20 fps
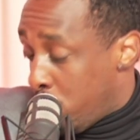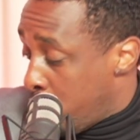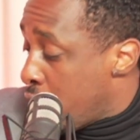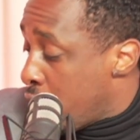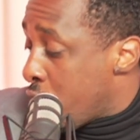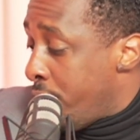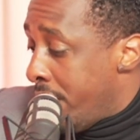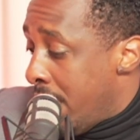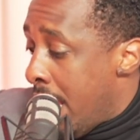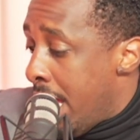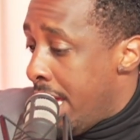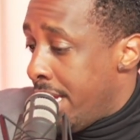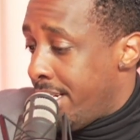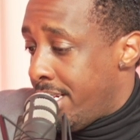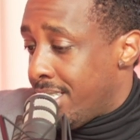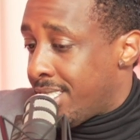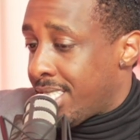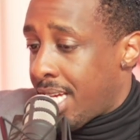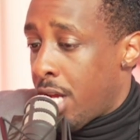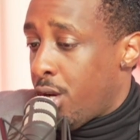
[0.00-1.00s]
create
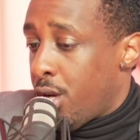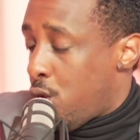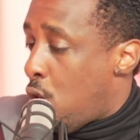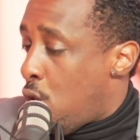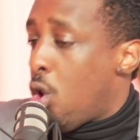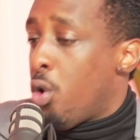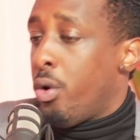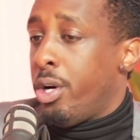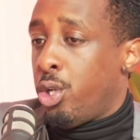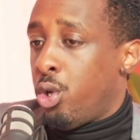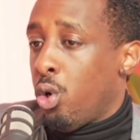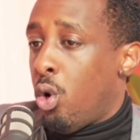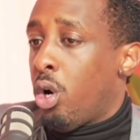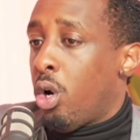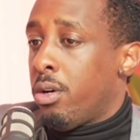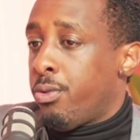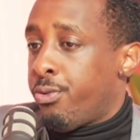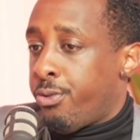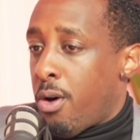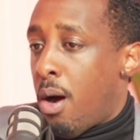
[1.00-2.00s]
this kind of
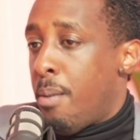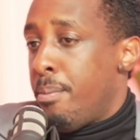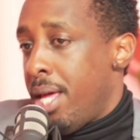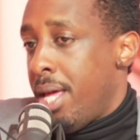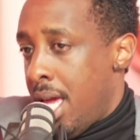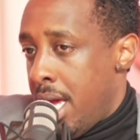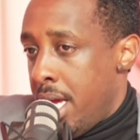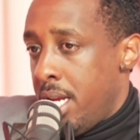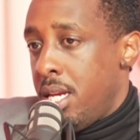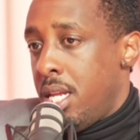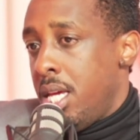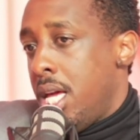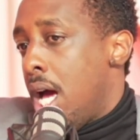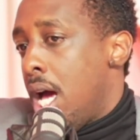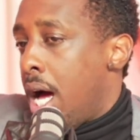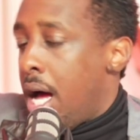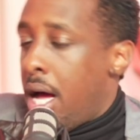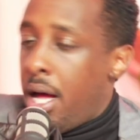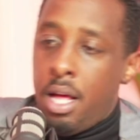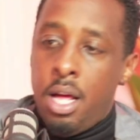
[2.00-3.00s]
corridor from
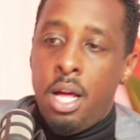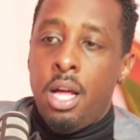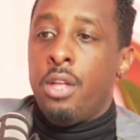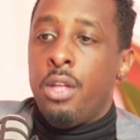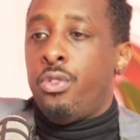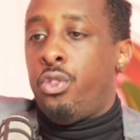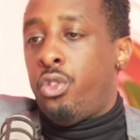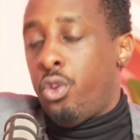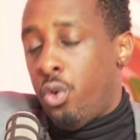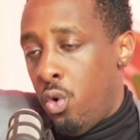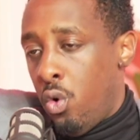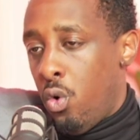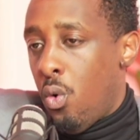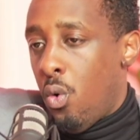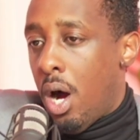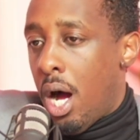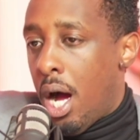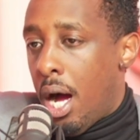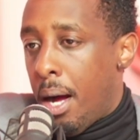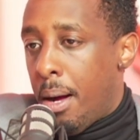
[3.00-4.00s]
India
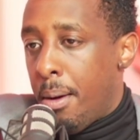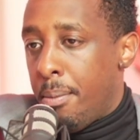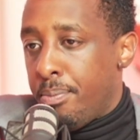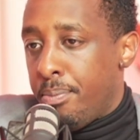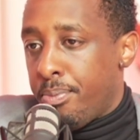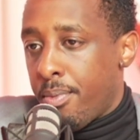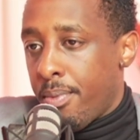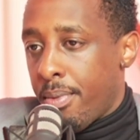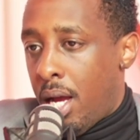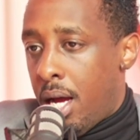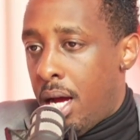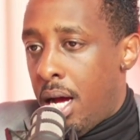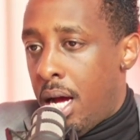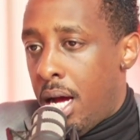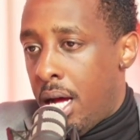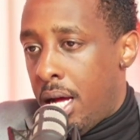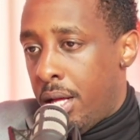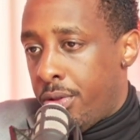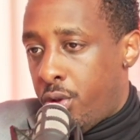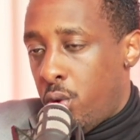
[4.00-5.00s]
through
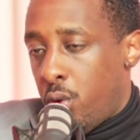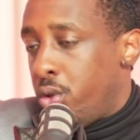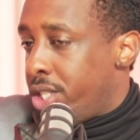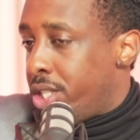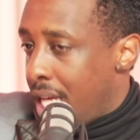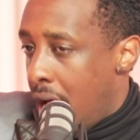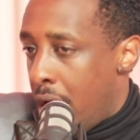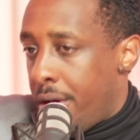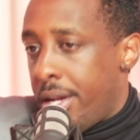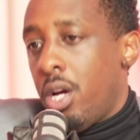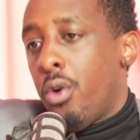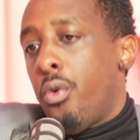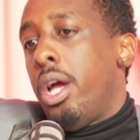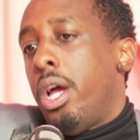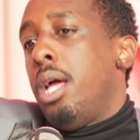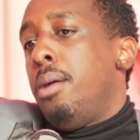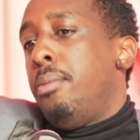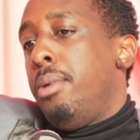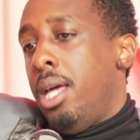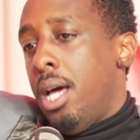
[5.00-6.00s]
Saudi
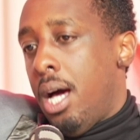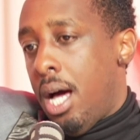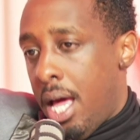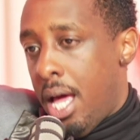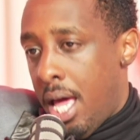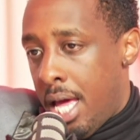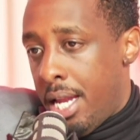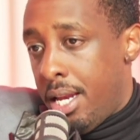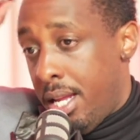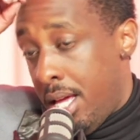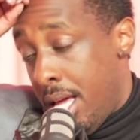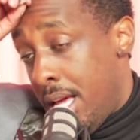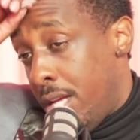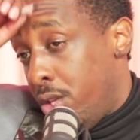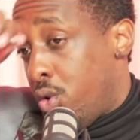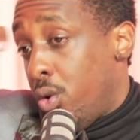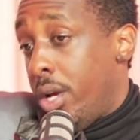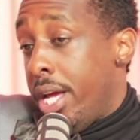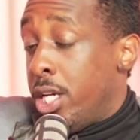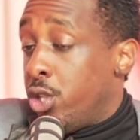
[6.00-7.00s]
Arabia and
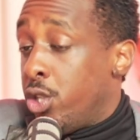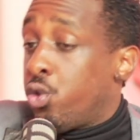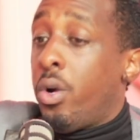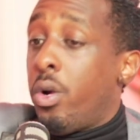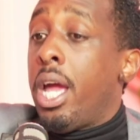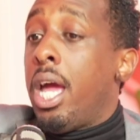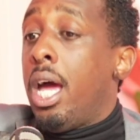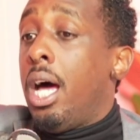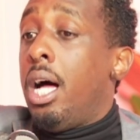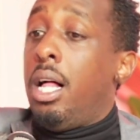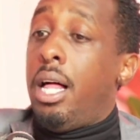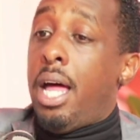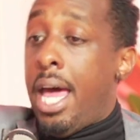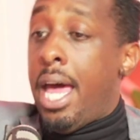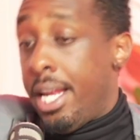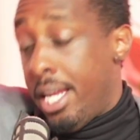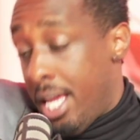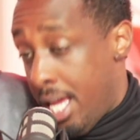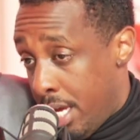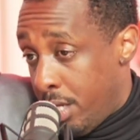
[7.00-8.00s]
into Israel
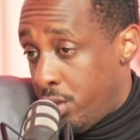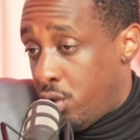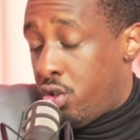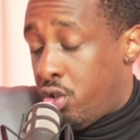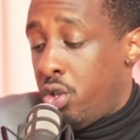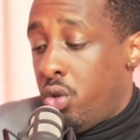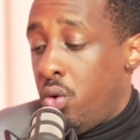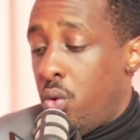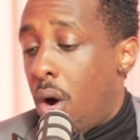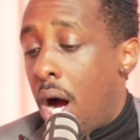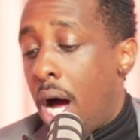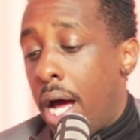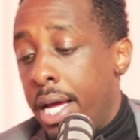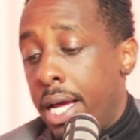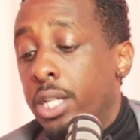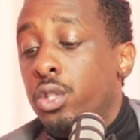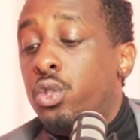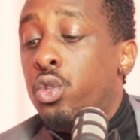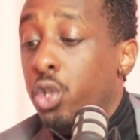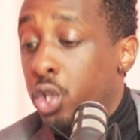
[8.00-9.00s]
and into
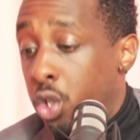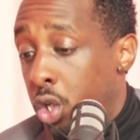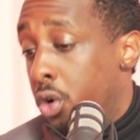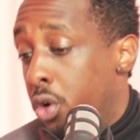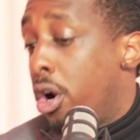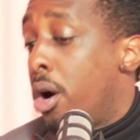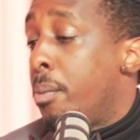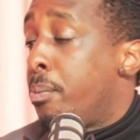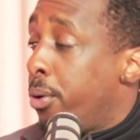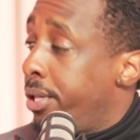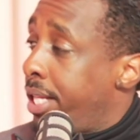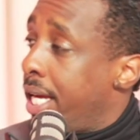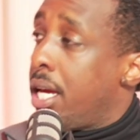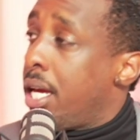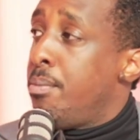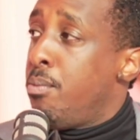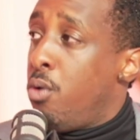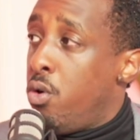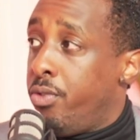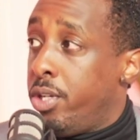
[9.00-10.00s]
Europe, where they
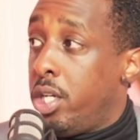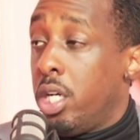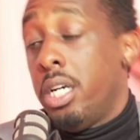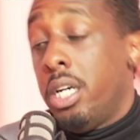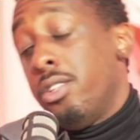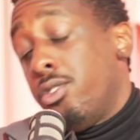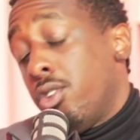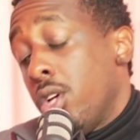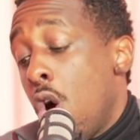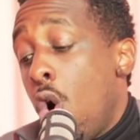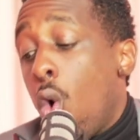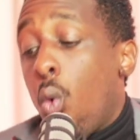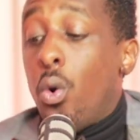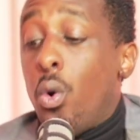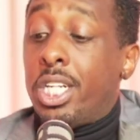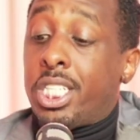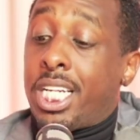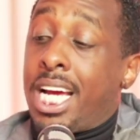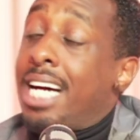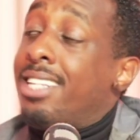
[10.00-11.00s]
can move goods,
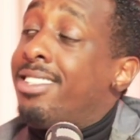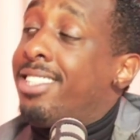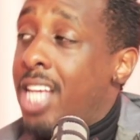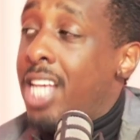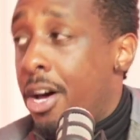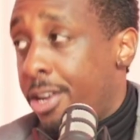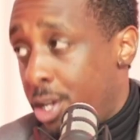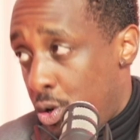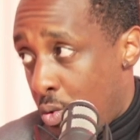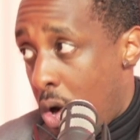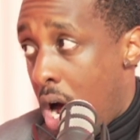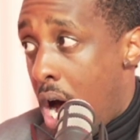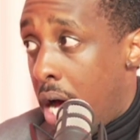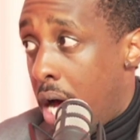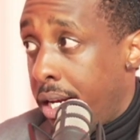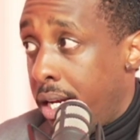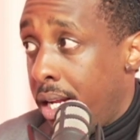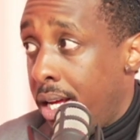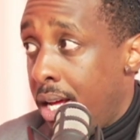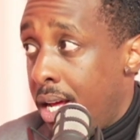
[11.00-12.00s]
which cuts out
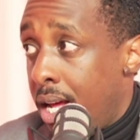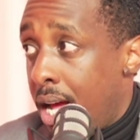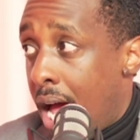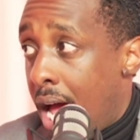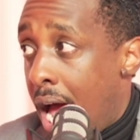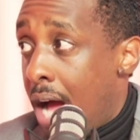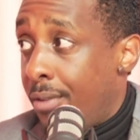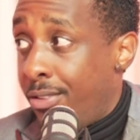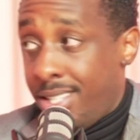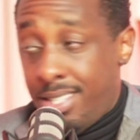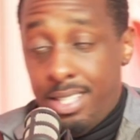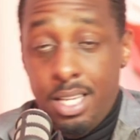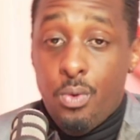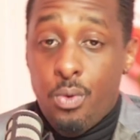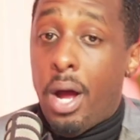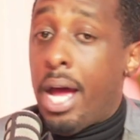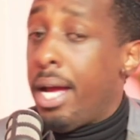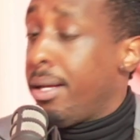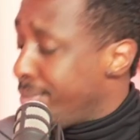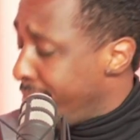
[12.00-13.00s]
Iran, obviously,
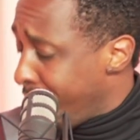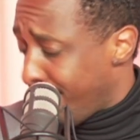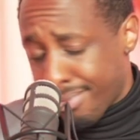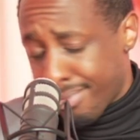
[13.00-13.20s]
right?